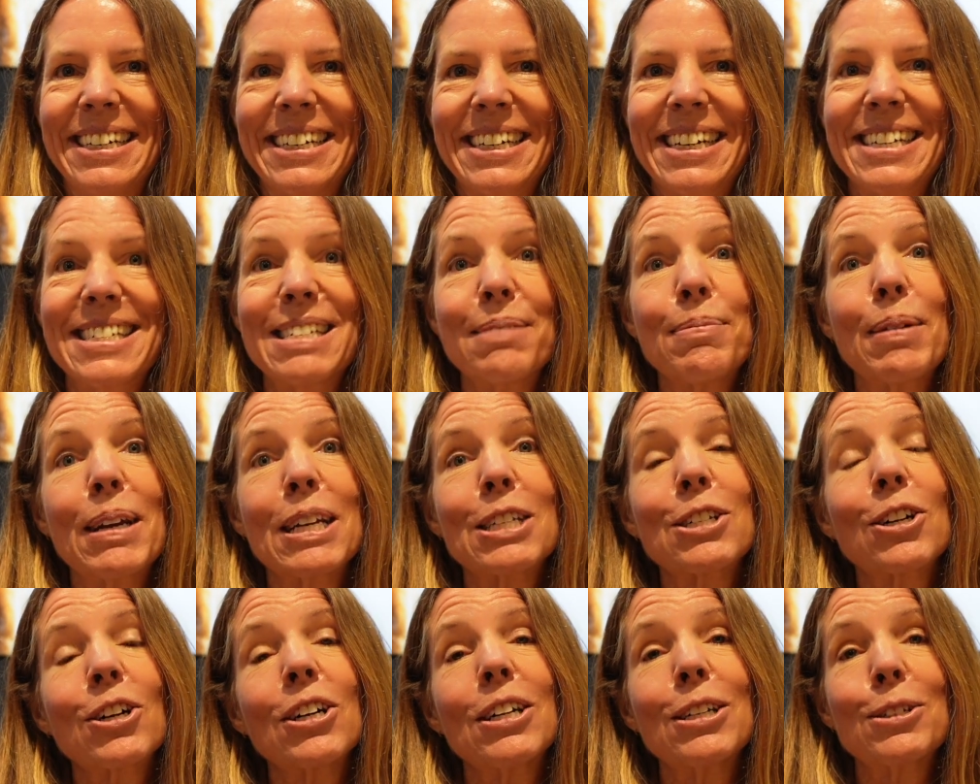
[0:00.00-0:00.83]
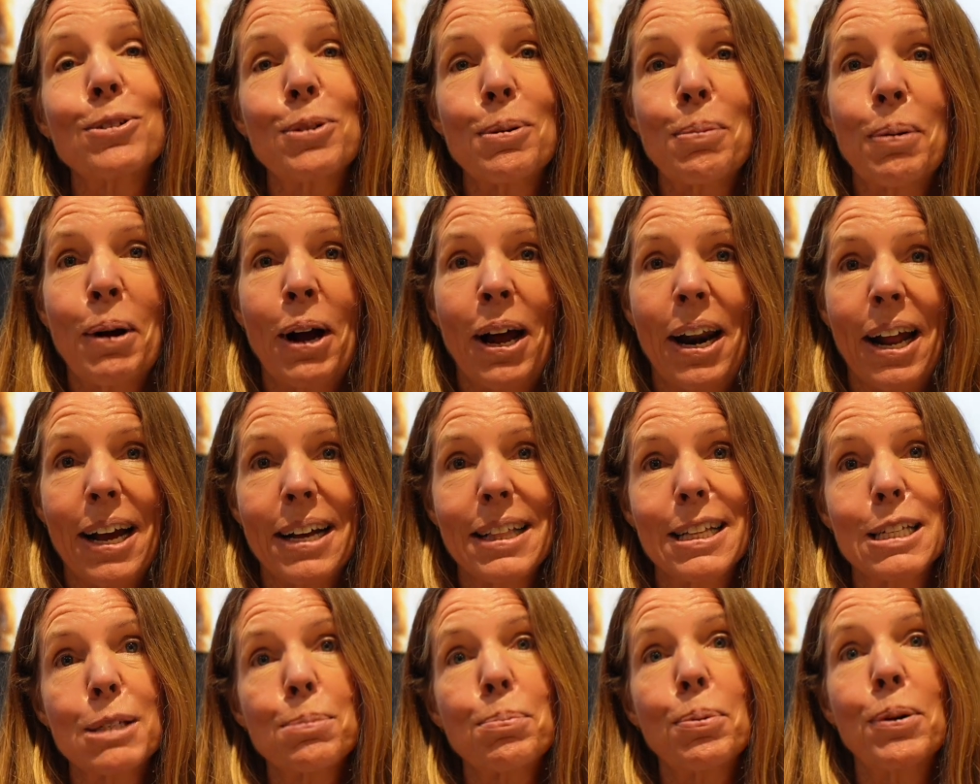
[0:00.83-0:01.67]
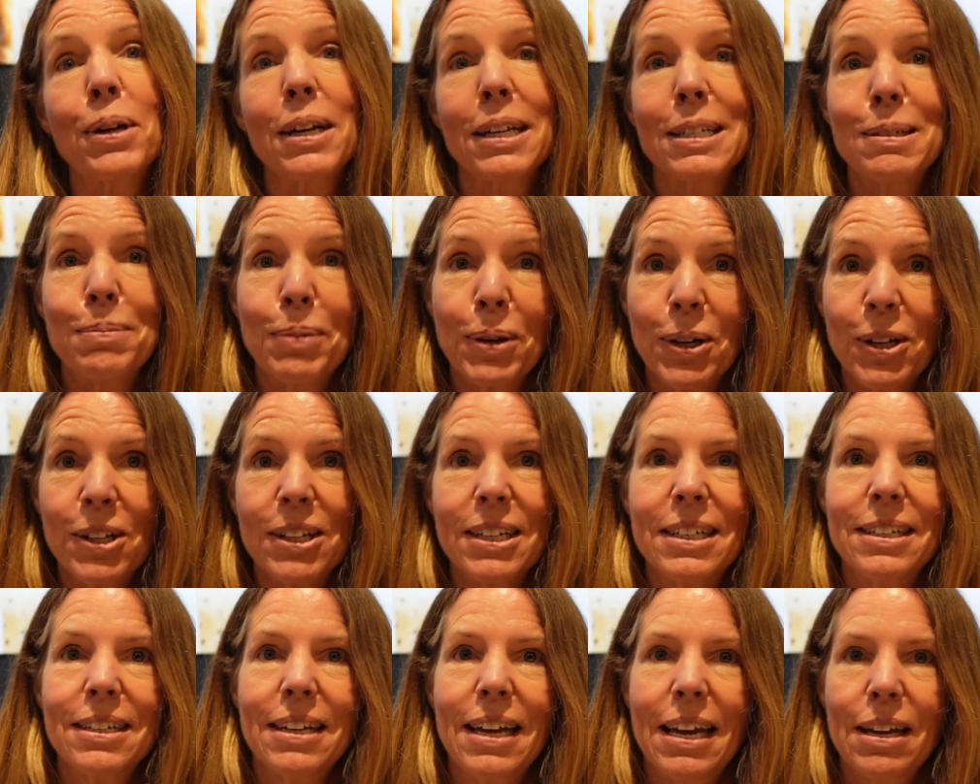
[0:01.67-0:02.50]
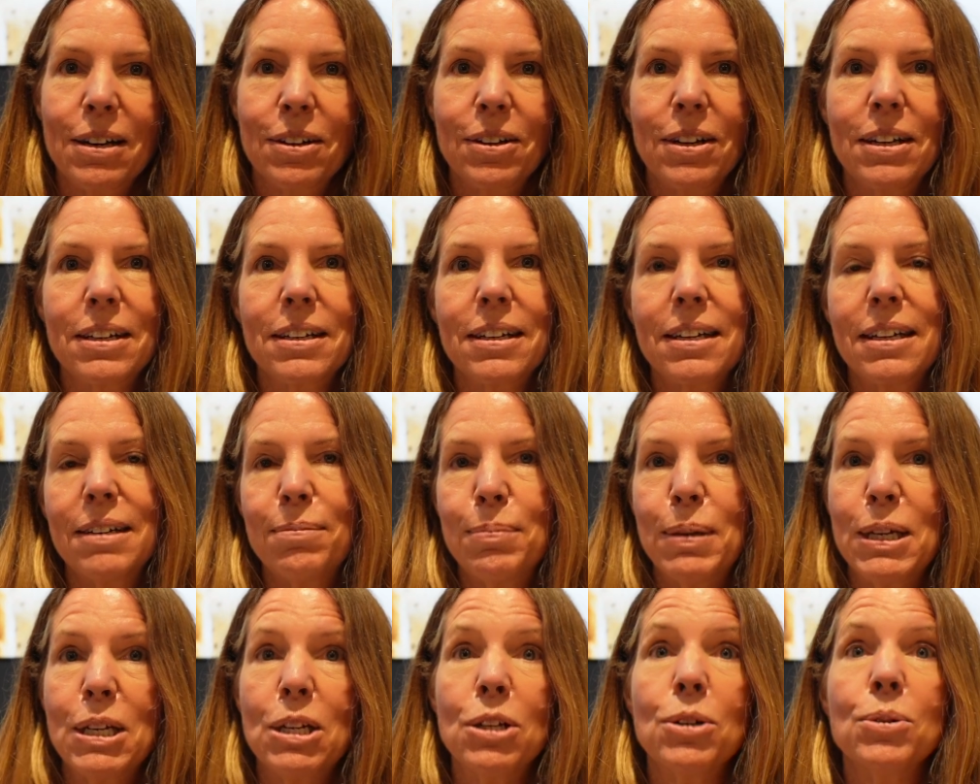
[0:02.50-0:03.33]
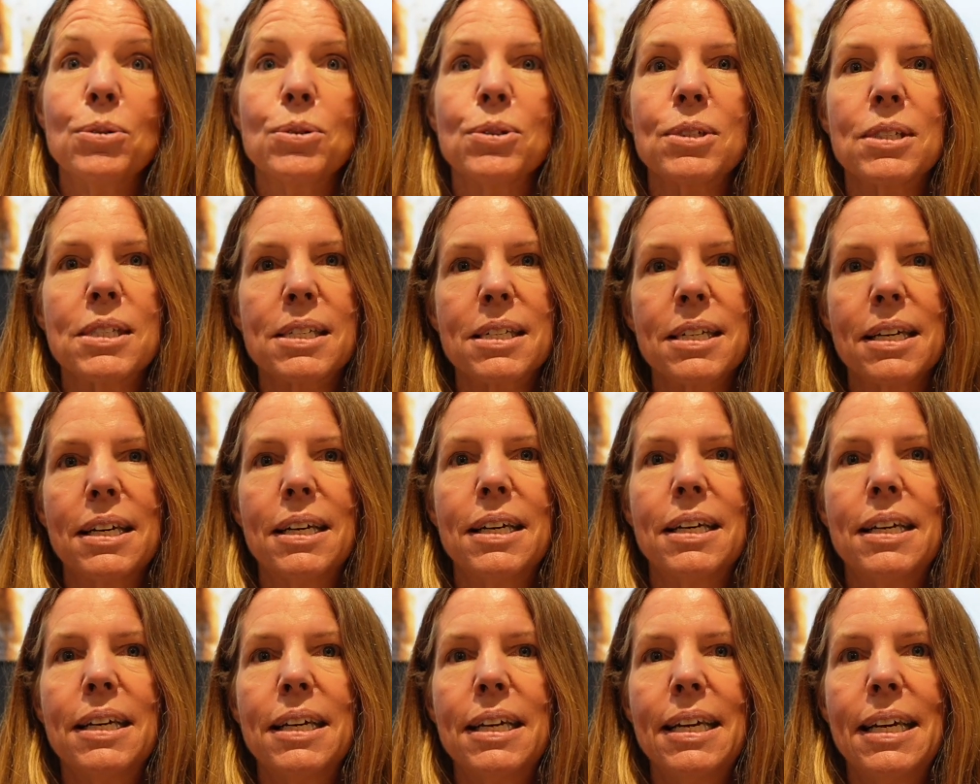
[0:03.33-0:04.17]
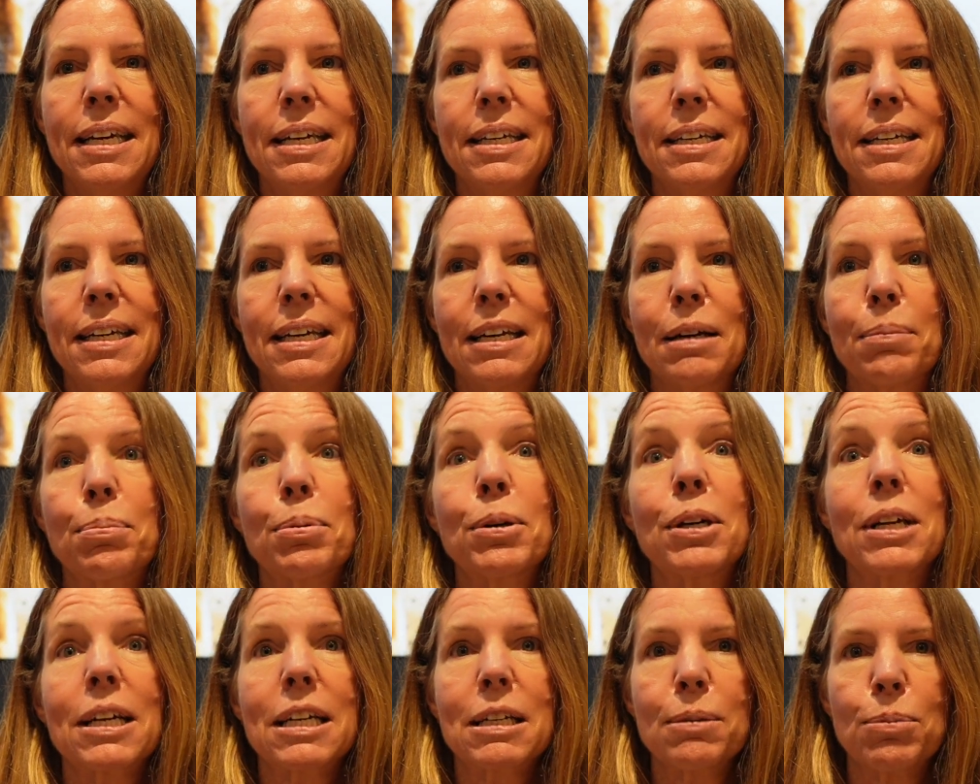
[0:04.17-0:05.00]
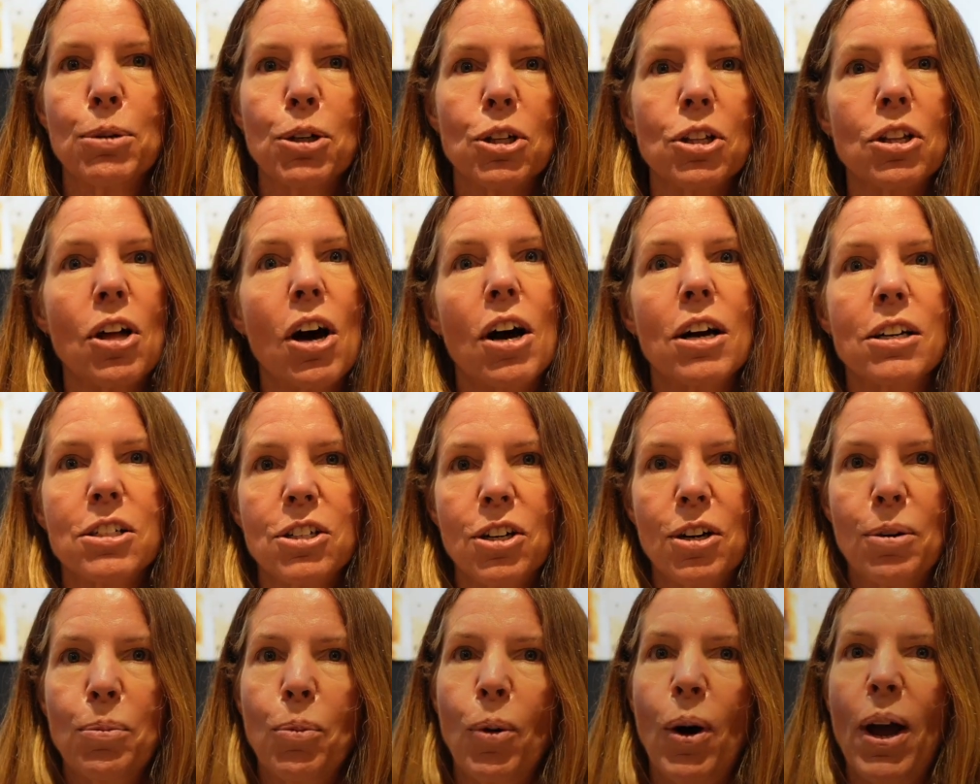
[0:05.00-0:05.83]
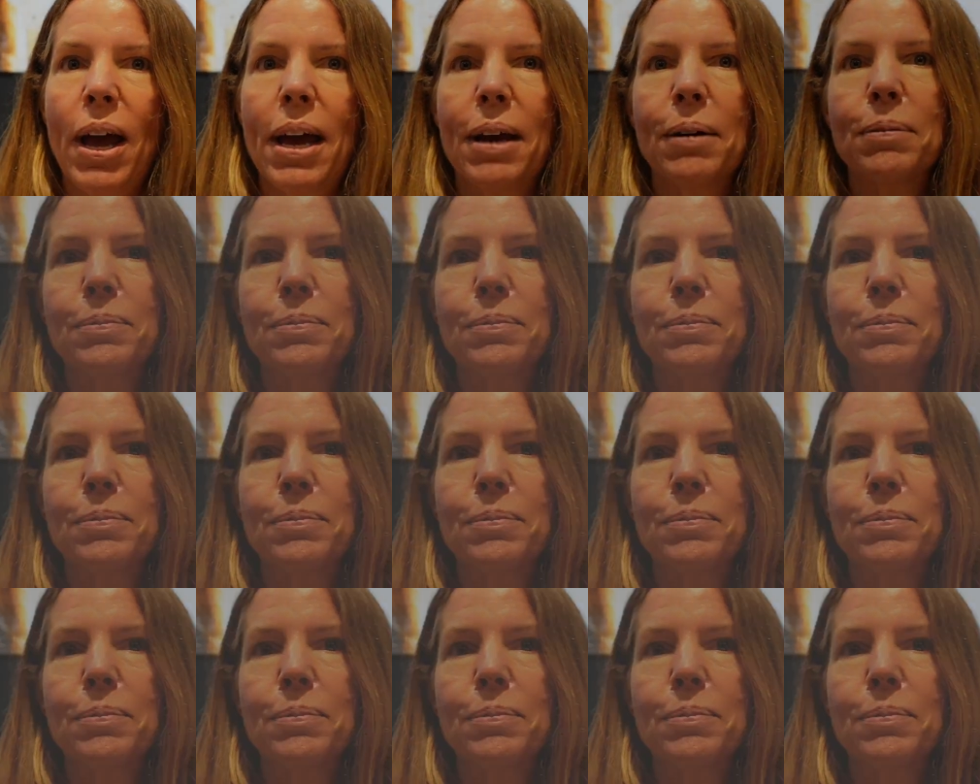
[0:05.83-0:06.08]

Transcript: because then we can turn it into a product that's predictable and can be used in a predictable long-term way.